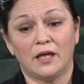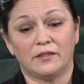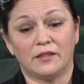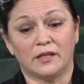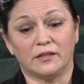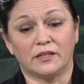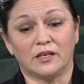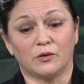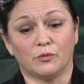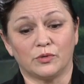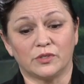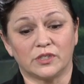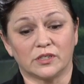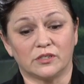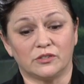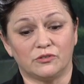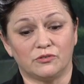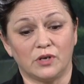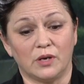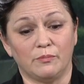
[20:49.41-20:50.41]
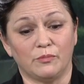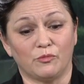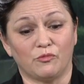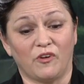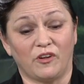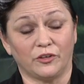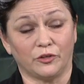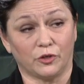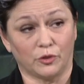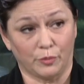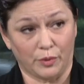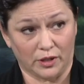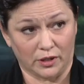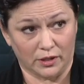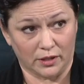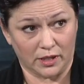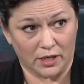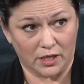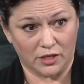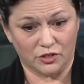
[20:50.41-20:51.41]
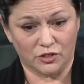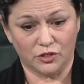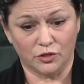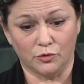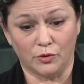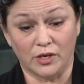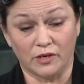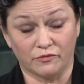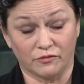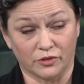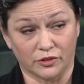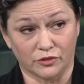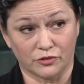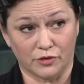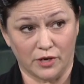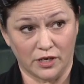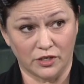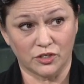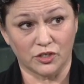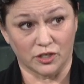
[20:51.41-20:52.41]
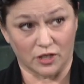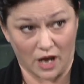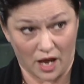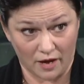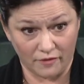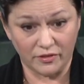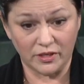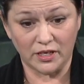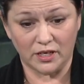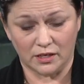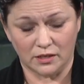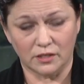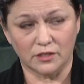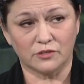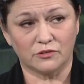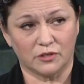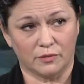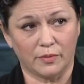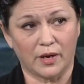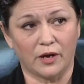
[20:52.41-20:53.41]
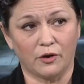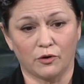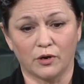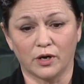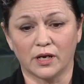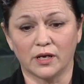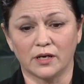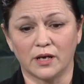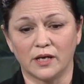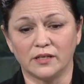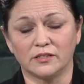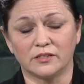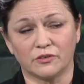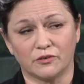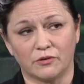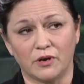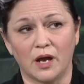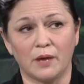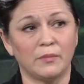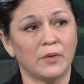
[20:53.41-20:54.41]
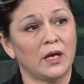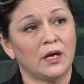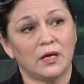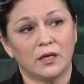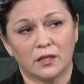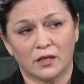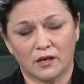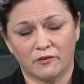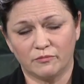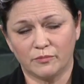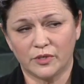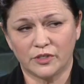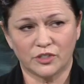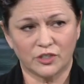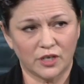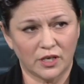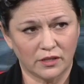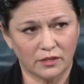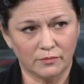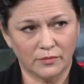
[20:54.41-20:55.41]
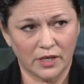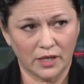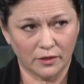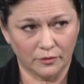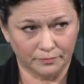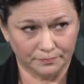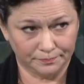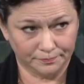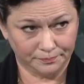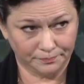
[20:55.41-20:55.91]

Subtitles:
that there was extreme vulnerability to infiltration of the industry by organized crime, the government shut them down.